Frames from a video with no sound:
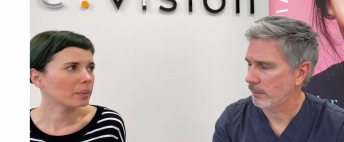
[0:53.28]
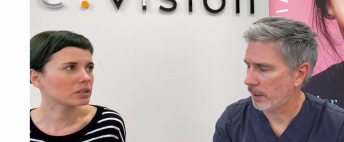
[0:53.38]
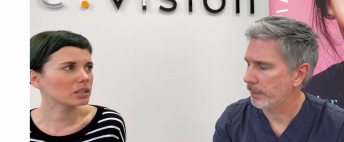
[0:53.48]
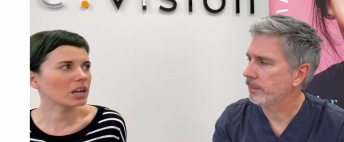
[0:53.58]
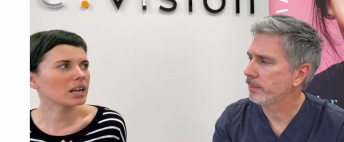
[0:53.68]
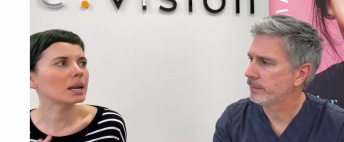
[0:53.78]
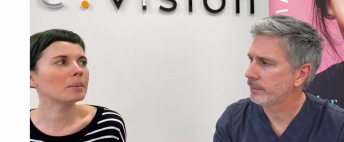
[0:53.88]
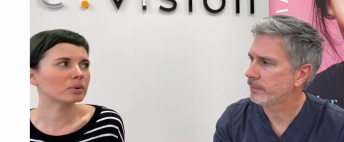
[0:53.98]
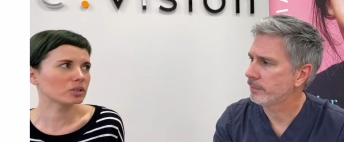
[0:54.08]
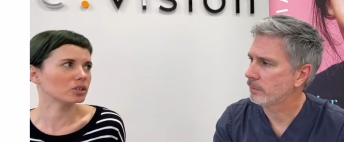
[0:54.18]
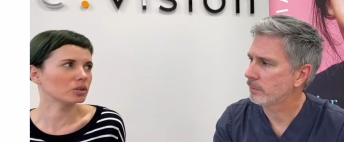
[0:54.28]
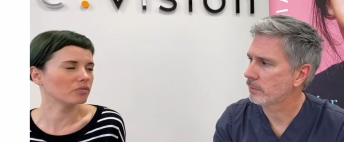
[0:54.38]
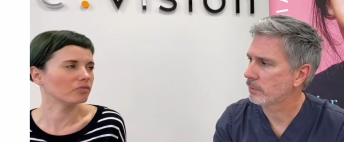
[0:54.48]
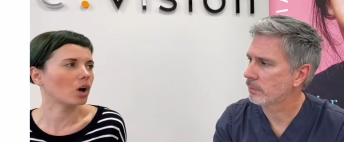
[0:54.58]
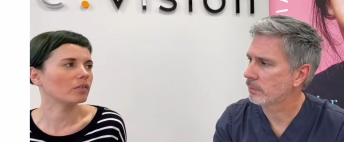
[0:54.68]
Speaker 1: There's a lot of numbers that are
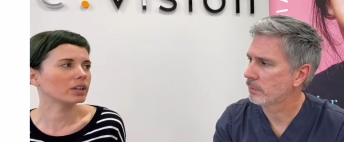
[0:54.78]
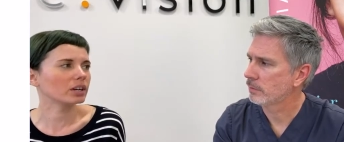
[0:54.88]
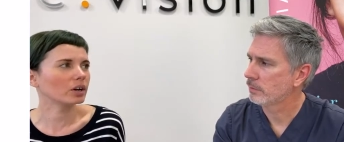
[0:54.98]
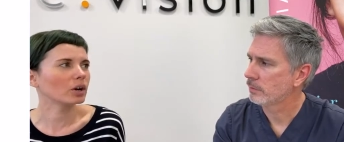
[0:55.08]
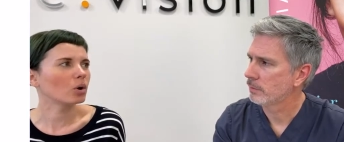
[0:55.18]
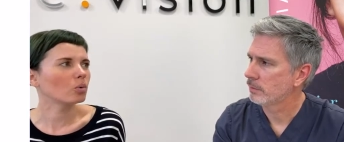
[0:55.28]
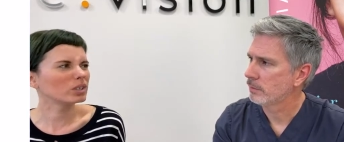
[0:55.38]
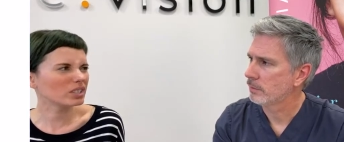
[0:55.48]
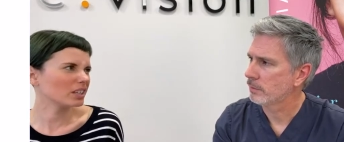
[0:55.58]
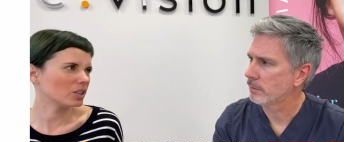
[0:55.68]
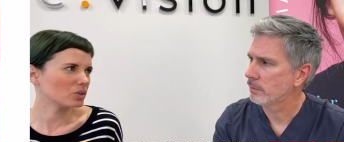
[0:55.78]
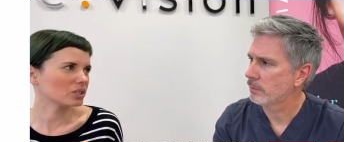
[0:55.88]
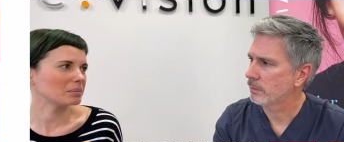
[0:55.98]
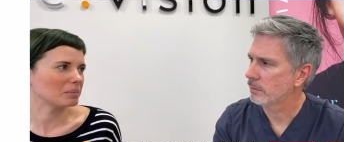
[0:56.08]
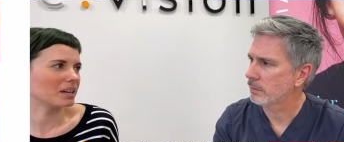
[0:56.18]
involved here. What do they
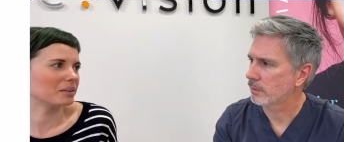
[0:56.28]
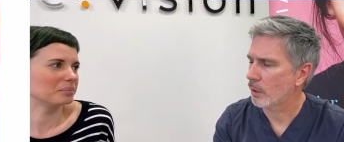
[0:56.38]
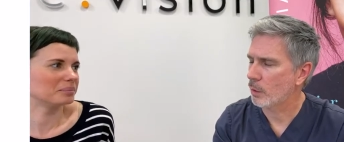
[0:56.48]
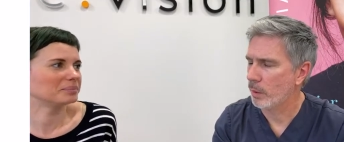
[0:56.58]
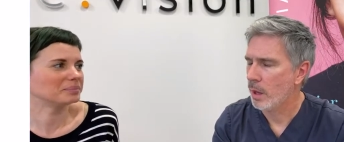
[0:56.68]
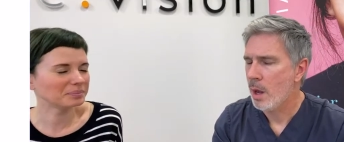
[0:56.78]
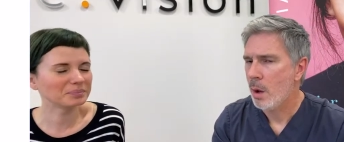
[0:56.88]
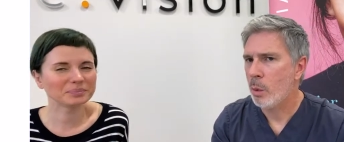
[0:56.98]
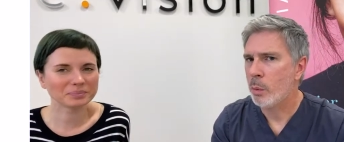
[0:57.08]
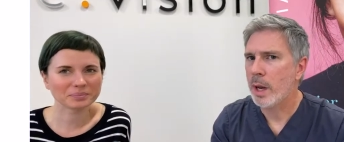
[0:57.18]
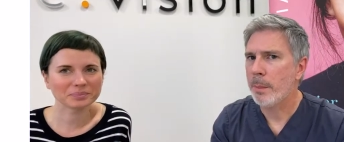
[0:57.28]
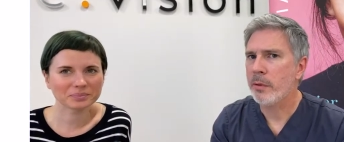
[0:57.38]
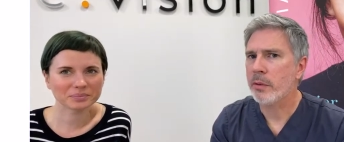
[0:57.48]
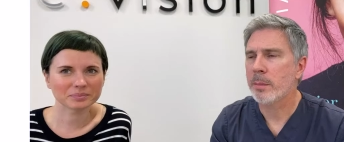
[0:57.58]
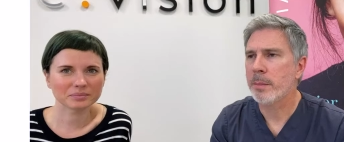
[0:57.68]
usually mean?
Speaker 2: Cool. Well,
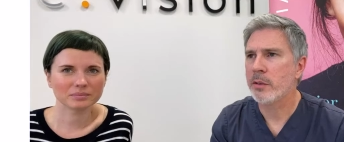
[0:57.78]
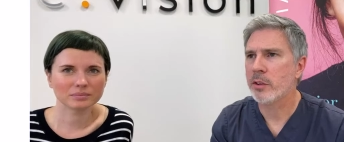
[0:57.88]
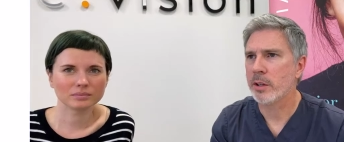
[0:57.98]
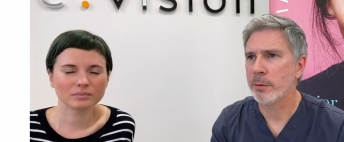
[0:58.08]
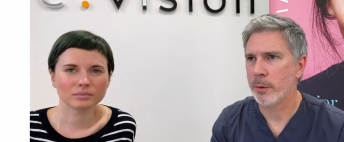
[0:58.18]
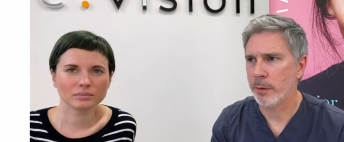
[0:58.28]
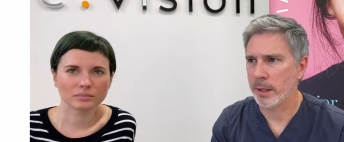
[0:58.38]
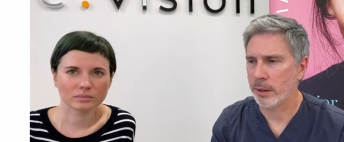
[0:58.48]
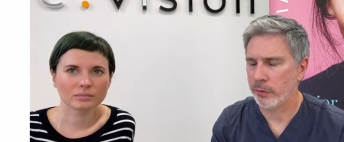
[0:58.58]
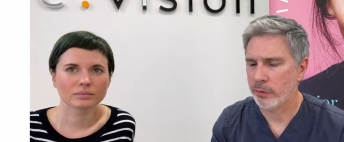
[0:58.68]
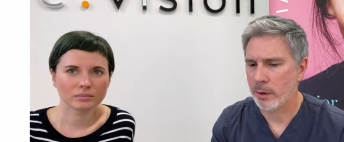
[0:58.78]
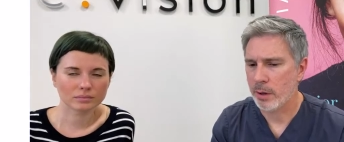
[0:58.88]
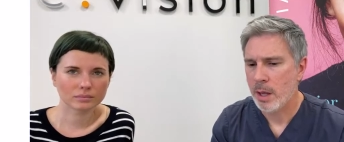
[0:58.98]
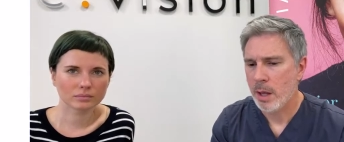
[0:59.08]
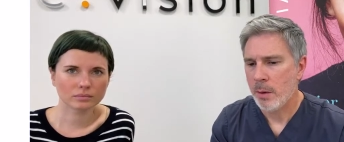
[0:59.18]
numbers can measure different things. So
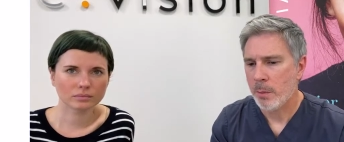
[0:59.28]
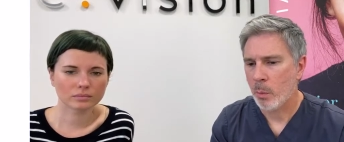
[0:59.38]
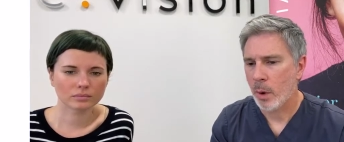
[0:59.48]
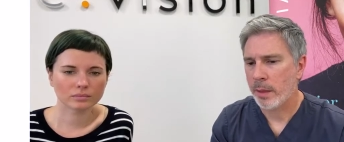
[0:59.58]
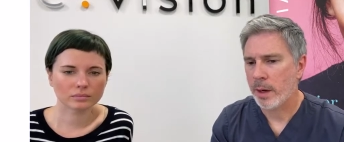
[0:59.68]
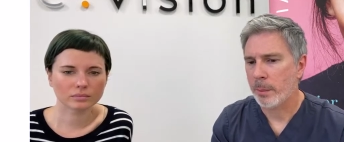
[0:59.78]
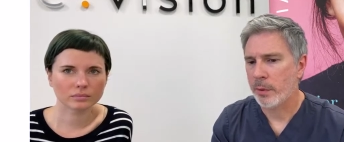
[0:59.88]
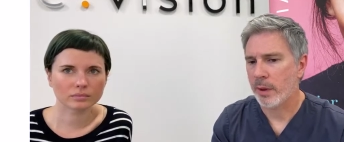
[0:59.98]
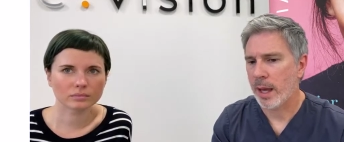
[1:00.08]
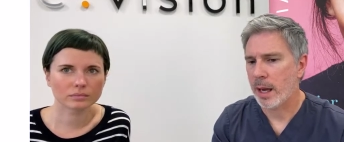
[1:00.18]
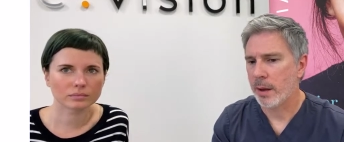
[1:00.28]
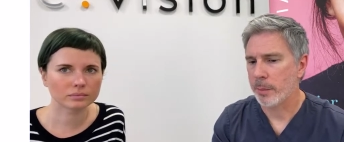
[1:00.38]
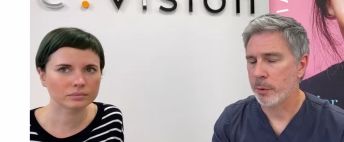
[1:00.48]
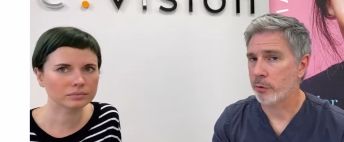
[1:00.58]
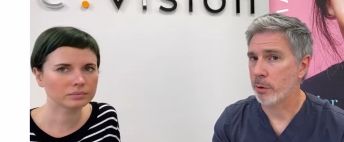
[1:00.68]
one of the numbers are the
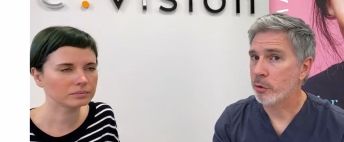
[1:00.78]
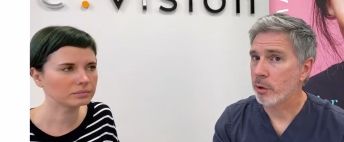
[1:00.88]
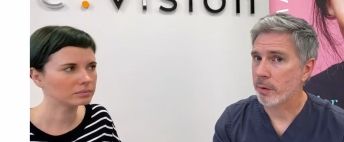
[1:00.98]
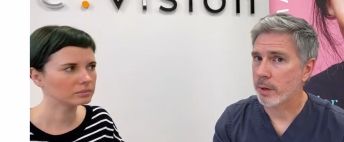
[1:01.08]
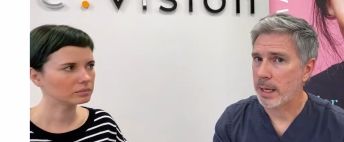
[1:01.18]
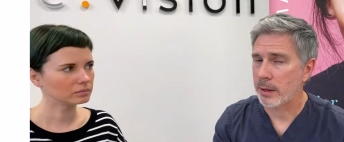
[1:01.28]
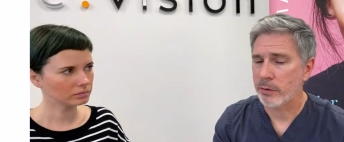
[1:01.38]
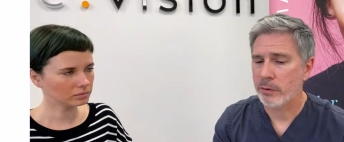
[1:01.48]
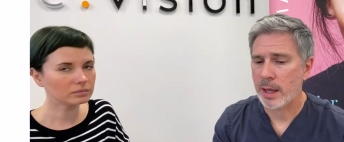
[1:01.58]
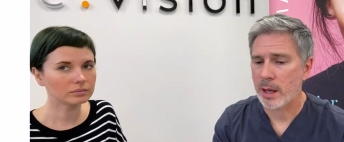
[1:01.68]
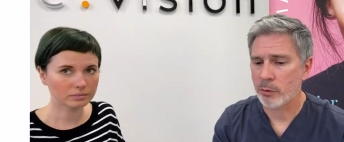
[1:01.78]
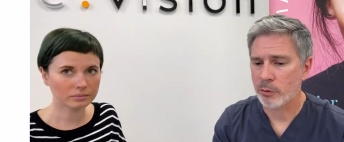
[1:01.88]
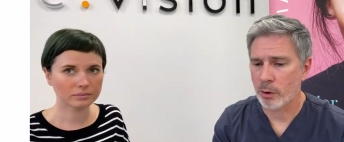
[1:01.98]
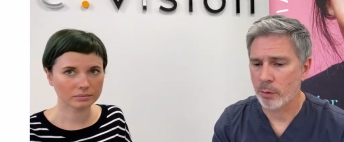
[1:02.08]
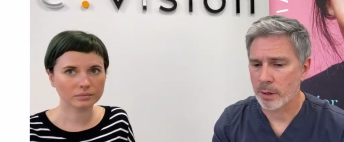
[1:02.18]
prescription of the glasses. How
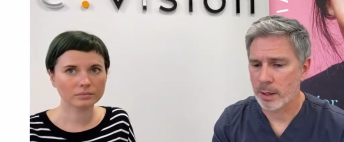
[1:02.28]
strong are the